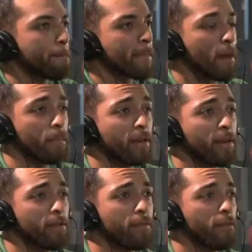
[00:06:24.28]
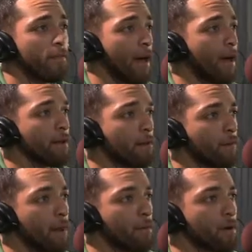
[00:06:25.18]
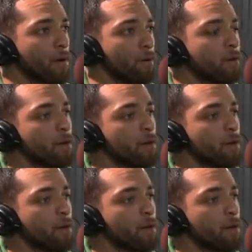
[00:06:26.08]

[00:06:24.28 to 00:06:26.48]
I believe that November